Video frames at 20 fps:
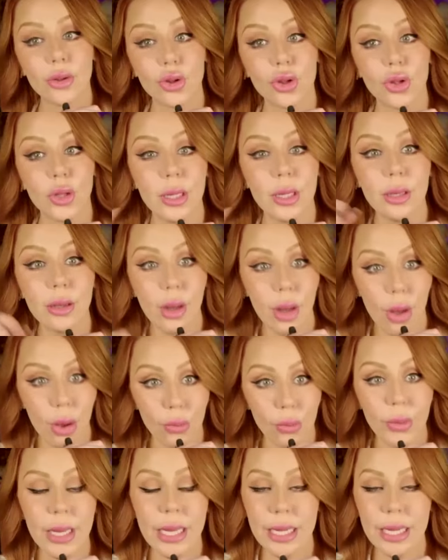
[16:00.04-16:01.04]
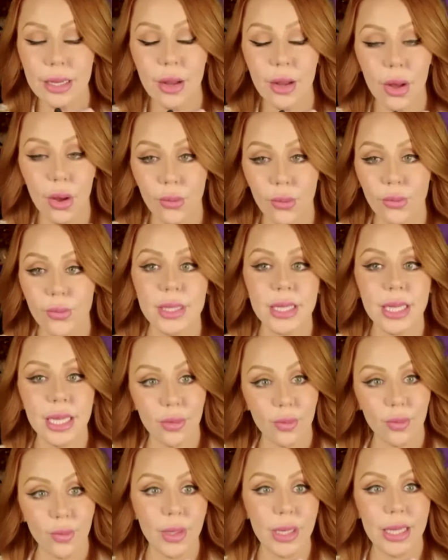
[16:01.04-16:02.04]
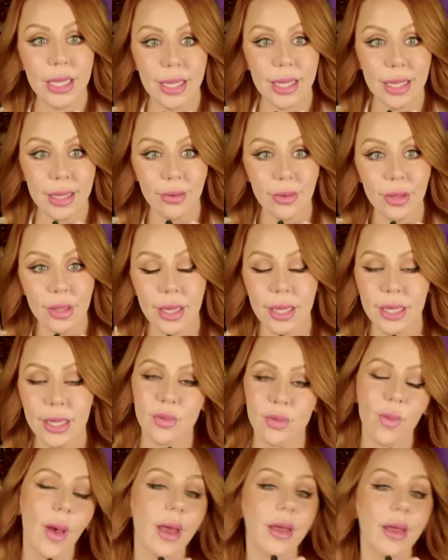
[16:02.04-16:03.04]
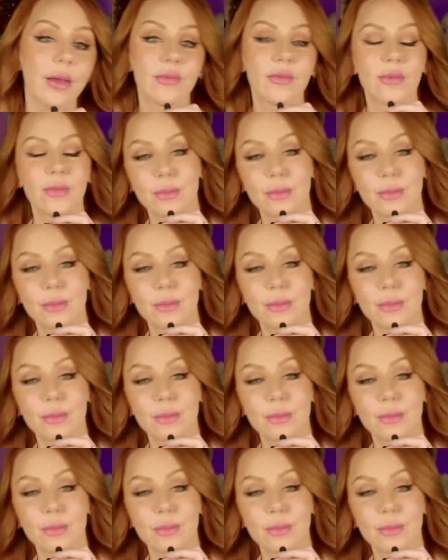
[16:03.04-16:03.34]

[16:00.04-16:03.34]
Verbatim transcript: she know he knows that it would heal his wife.